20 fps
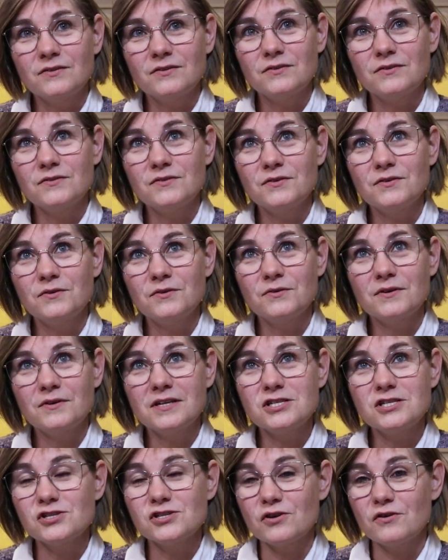
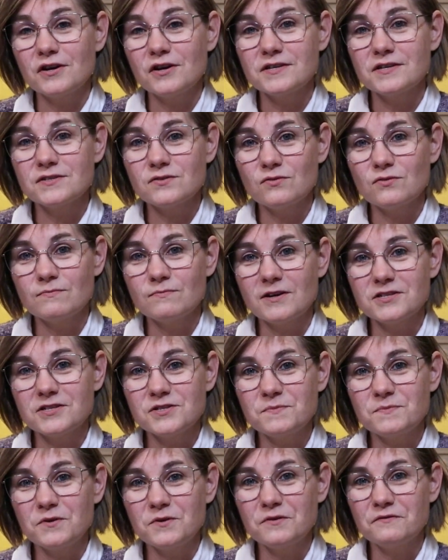enjoy so much
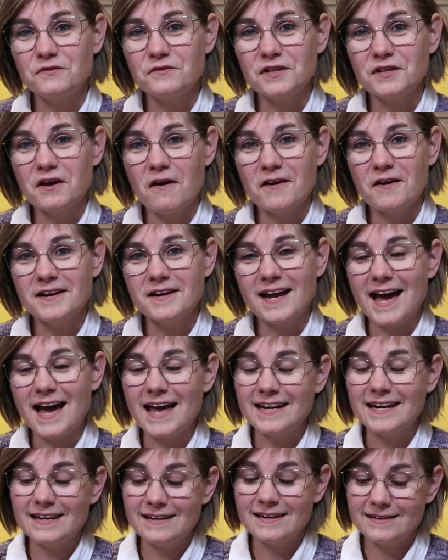beautiful yarn
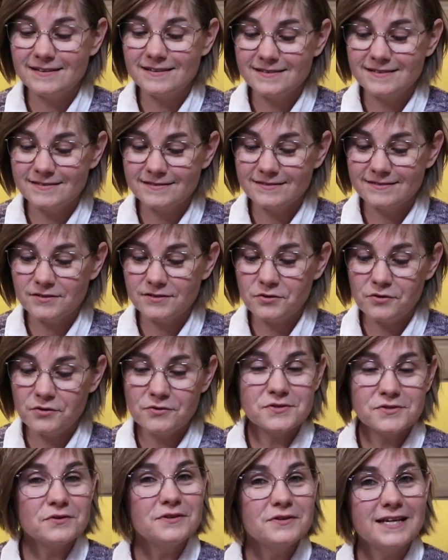and
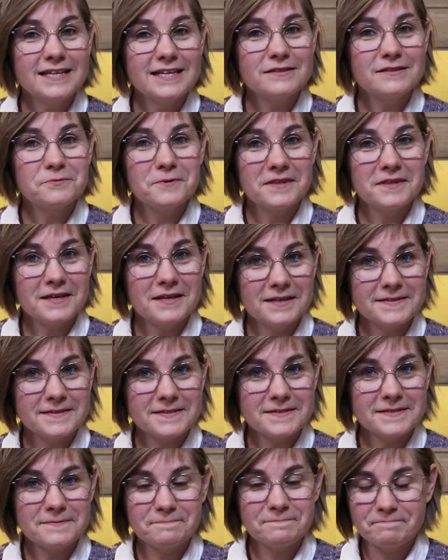also knit with
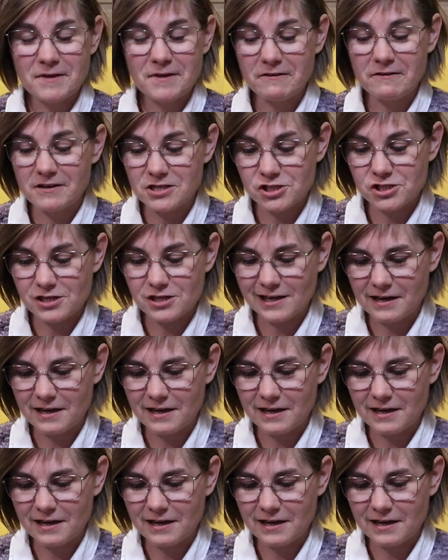it eventually.